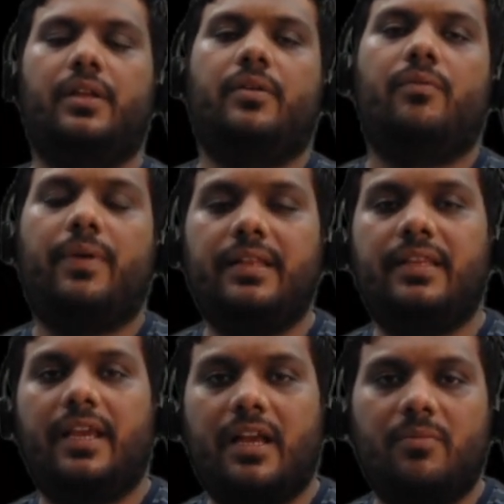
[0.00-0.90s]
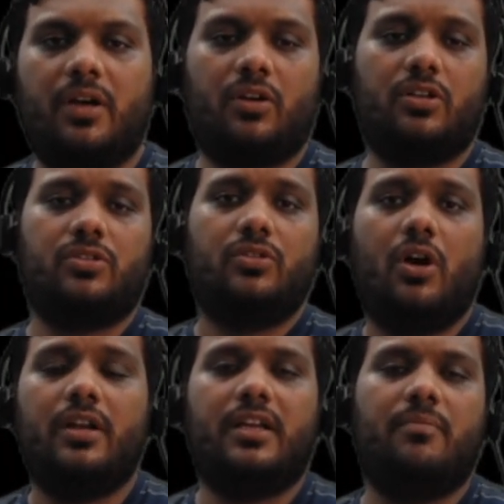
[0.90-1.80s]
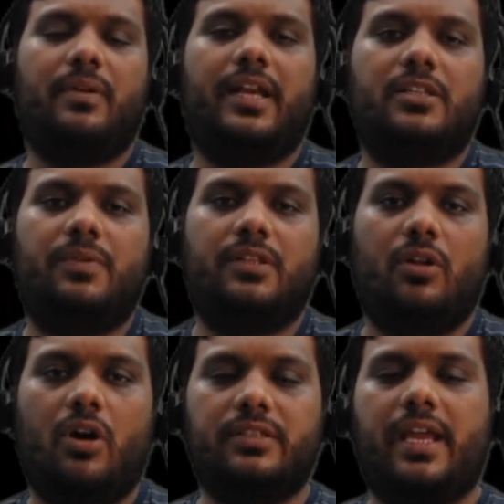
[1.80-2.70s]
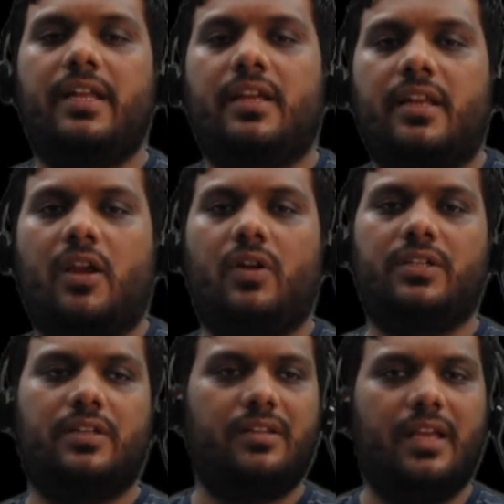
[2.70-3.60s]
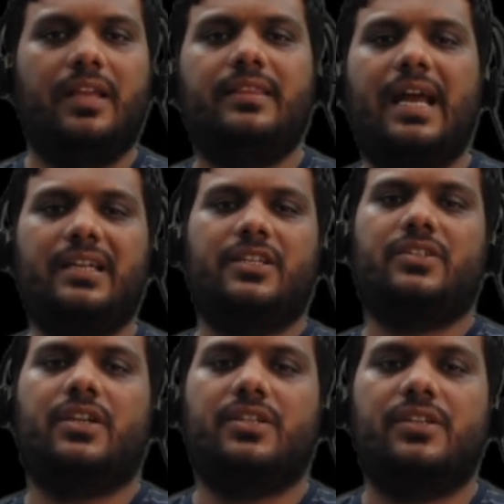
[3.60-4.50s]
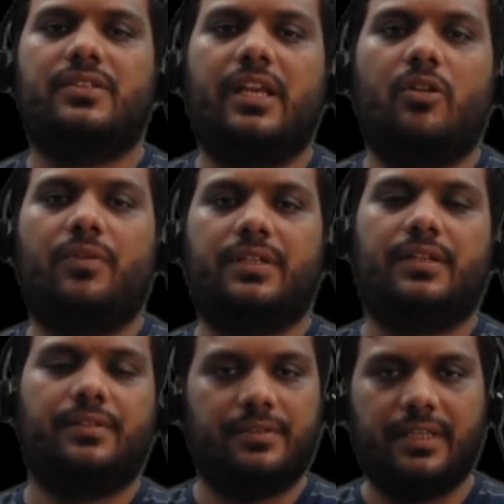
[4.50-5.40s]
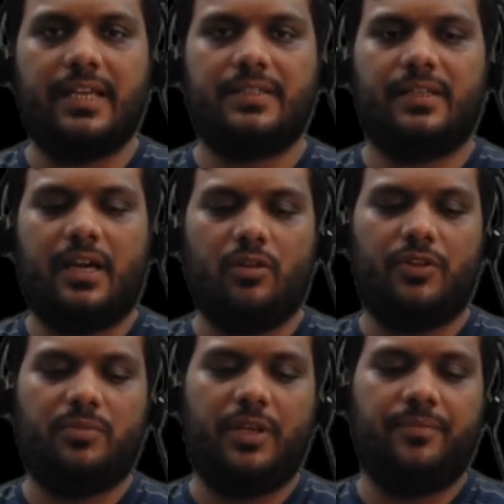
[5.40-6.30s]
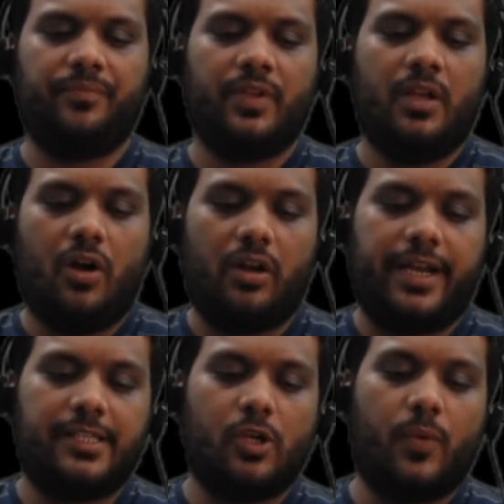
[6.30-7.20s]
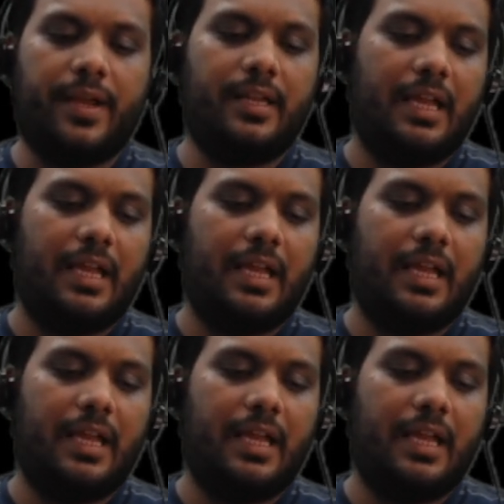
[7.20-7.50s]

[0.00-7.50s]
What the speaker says: when they come across non-compliance with laws and regulation, that discussion is there over here. Yes, are you with me? All right, so quickly I